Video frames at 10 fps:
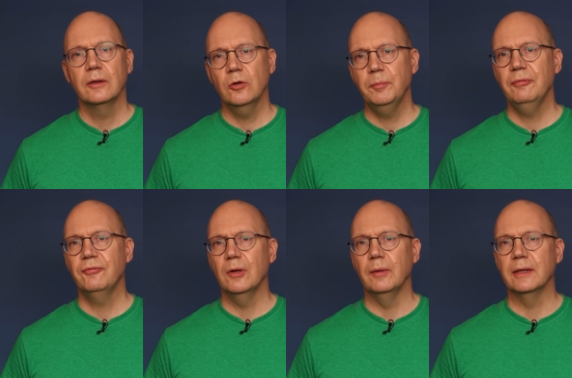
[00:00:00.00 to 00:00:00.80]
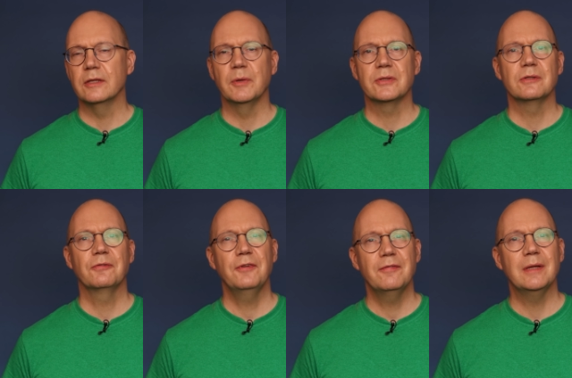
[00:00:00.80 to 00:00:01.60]
could be fueling as much as
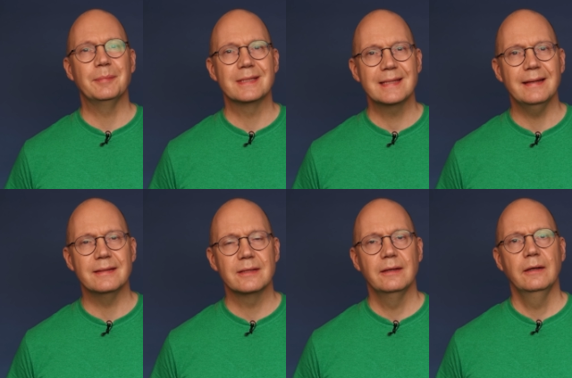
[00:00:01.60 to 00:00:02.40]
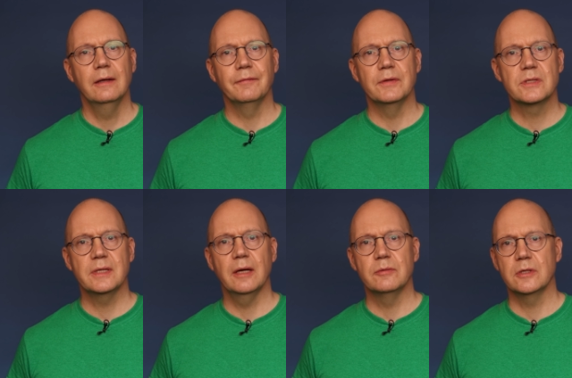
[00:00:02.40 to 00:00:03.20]
fifty percent of the
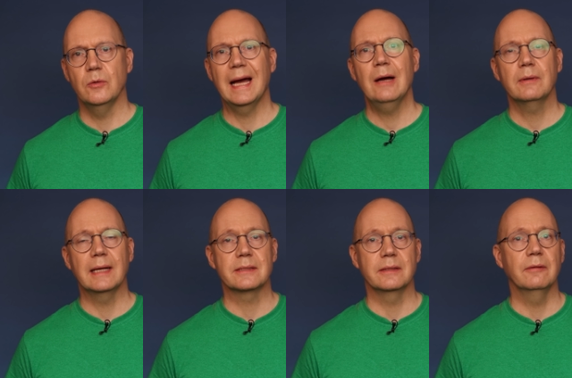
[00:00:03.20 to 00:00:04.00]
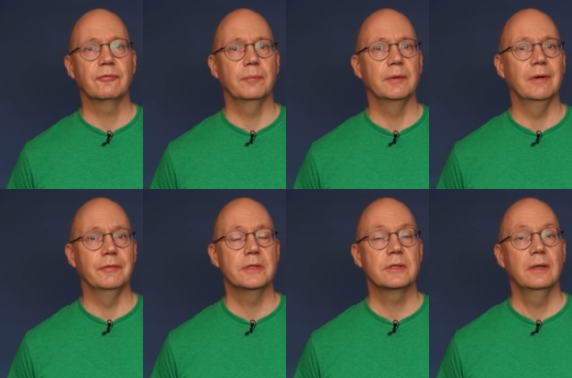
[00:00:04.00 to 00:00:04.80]
C O two outgassing from the
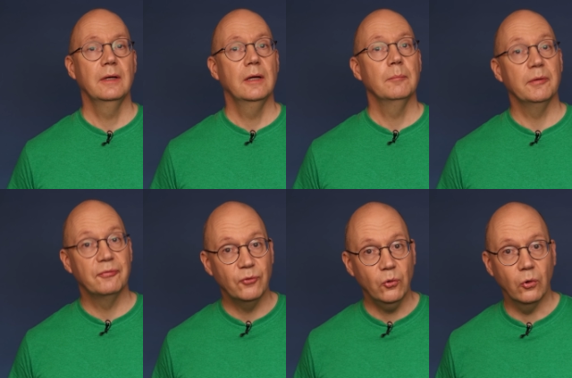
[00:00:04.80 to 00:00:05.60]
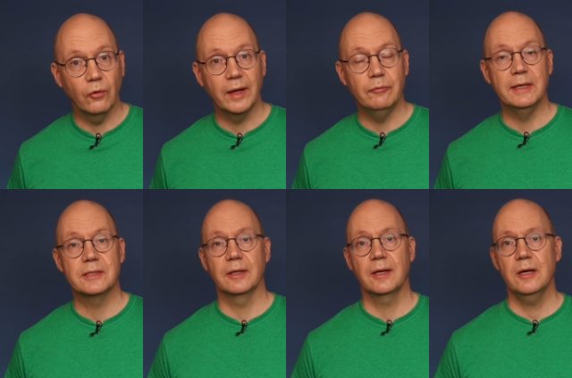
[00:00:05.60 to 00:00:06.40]
rivers before they
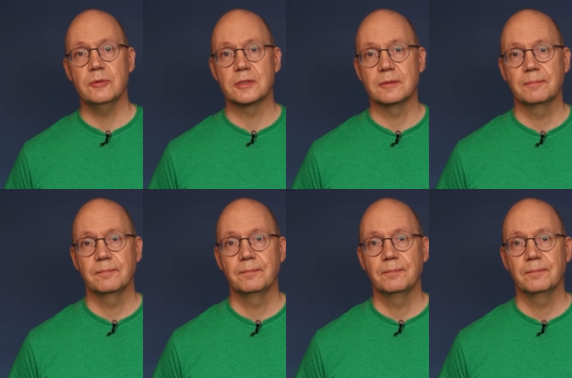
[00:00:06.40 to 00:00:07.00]
reach the coast.